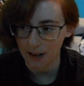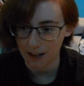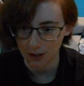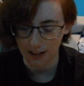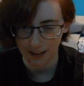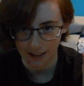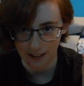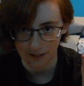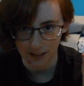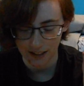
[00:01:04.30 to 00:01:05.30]
that I try and
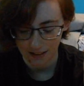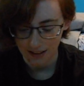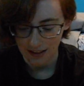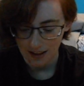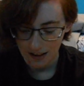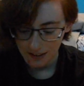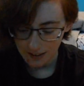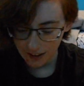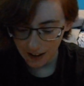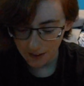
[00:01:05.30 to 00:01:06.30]
think of it.
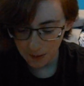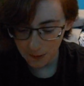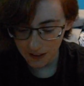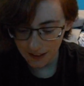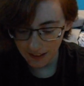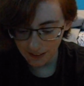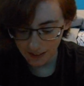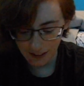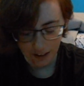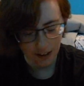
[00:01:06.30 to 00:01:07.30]
So I have it written
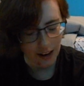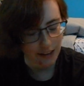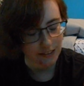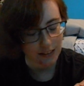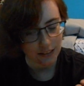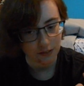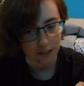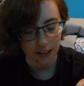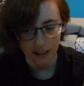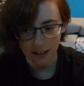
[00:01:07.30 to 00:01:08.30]
down here. I did
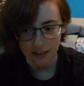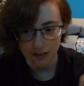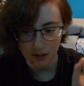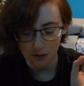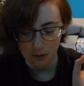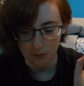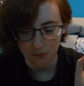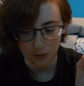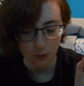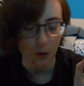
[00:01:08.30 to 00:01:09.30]
forget to
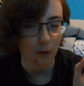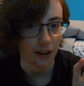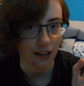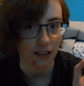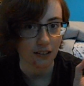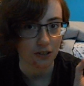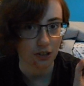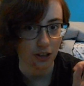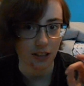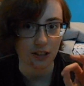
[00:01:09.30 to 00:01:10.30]
throw in
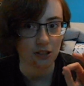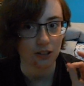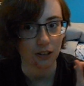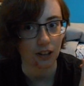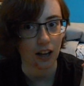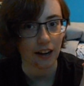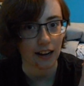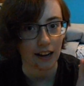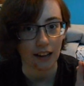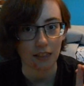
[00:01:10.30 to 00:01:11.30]
Journey to Joke-A-Lot
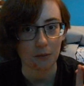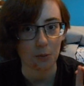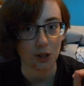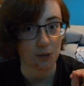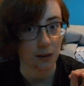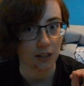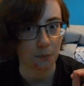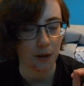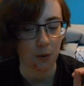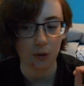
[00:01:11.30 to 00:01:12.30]
and Wish Bear's
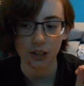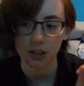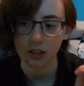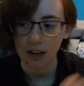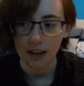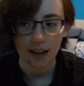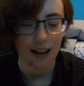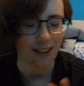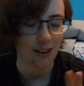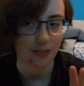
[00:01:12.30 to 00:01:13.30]
Big Wish.
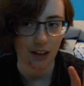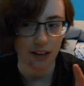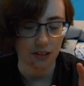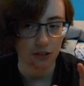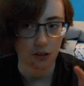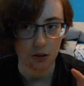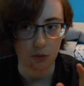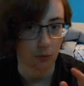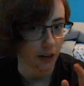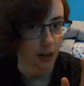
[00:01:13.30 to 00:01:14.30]
However, I do
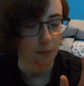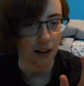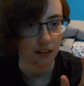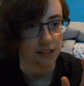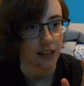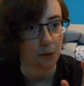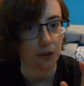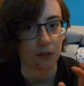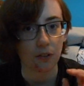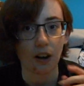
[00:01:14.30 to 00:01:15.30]
know whereabouts they
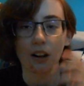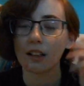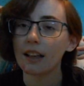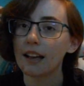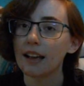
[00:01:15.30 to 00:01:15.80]
would fall